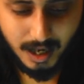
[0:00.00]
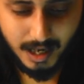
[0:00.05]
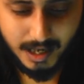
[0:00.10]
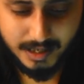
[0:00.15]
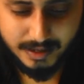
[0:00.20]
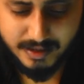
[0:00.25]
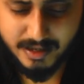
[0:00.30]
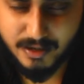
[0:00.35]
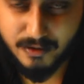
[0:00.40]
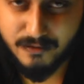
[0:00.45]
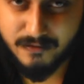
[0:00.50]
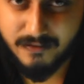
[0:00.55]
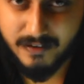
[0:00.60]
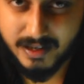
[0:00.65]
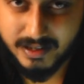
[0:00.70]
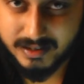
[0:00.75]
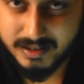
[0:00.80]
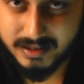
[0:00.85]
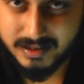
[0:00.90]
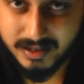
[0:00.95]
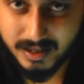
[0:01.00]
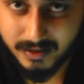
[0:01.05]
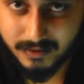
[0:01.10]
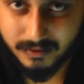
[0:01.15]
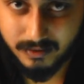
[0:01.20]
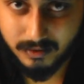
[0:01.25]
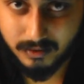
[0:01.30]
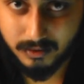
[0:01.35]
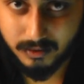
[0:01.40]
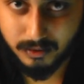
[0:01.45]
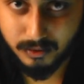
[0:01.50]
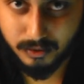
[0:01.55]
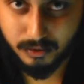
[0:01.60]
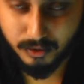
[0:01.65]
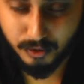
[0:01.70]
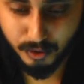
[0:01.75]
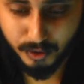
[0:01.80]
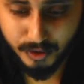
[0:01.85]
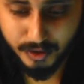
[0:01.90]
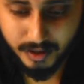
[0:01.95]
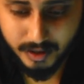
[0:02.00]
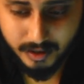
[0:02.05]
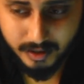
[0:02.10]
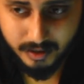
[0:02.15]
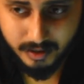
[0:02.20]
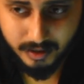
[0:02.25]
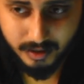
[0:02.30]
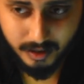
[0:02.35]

I really don't find this thing good.